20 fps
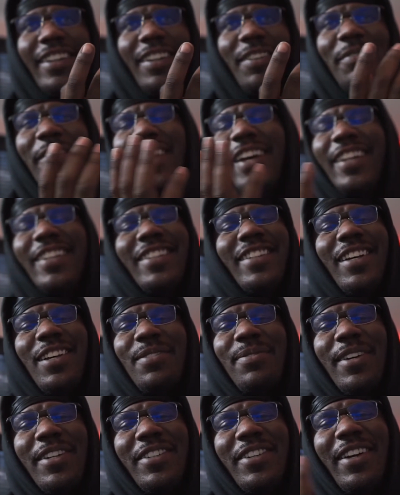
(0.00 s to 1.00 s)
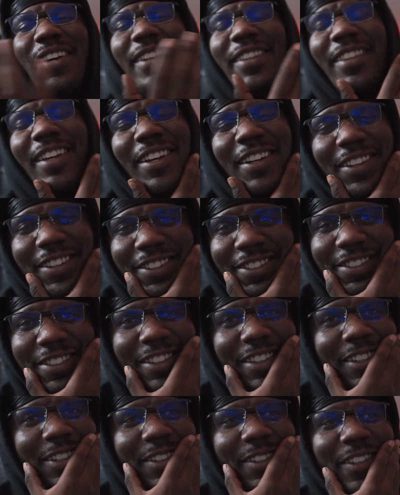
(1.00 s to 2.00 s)
man, I just lost my train of thought because you
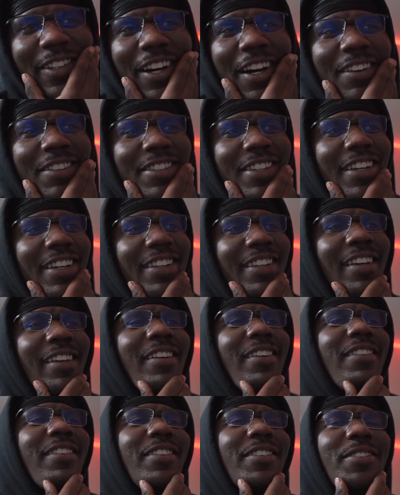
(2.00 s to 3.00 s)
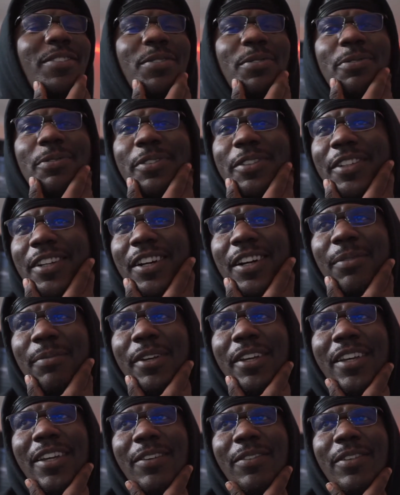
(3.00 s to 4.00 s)
know, you know, I was trying to think of the group. You know what I
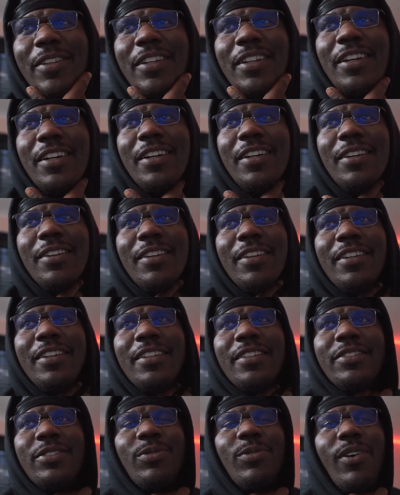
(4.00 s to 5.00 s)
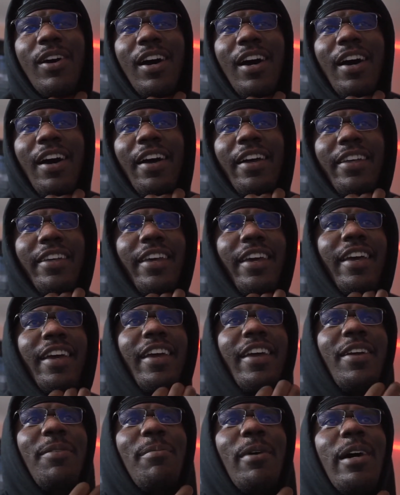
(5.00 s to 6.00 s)
mean? We mm, squad,
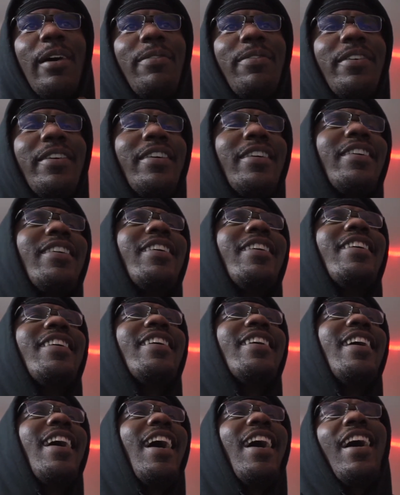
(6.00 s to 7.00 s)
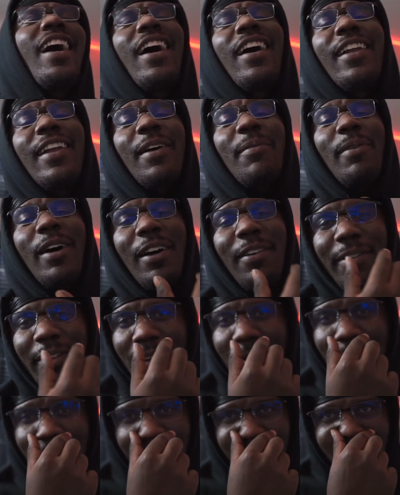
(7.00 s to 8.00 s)
gang, mafia. I kind of like mafia
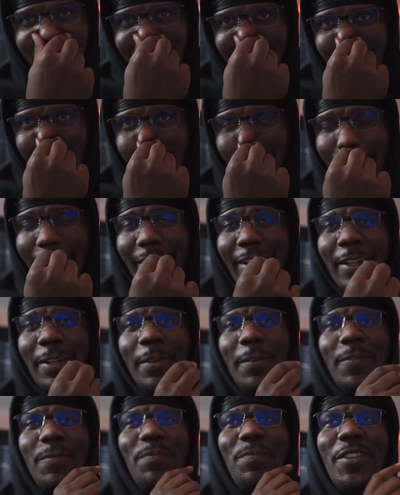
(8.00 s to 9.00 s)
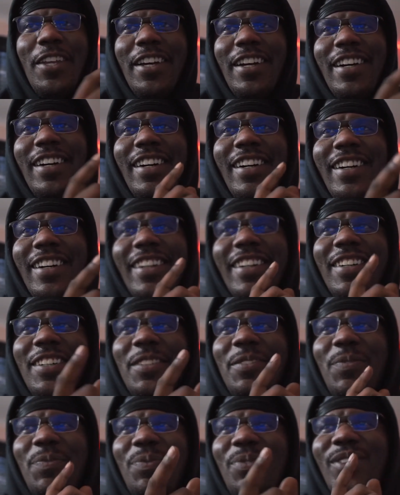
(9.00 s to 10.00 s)
better, right? Uh,
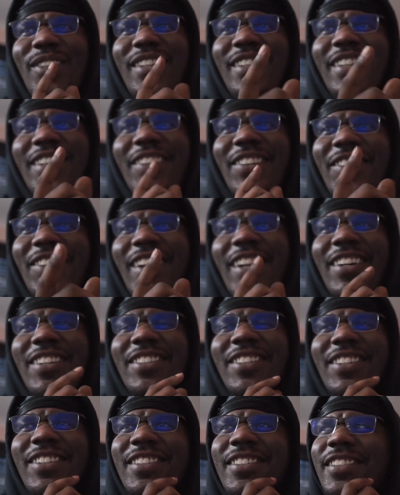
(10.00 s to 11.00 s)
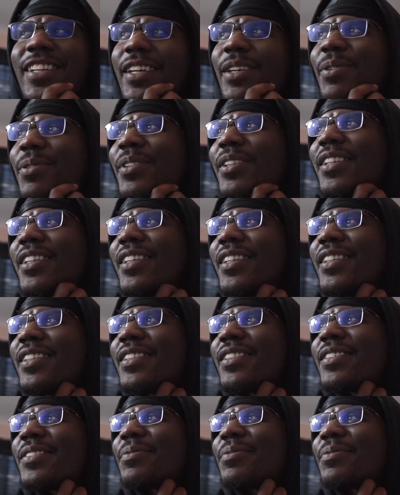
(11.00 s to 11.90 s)
what I was gonna say was.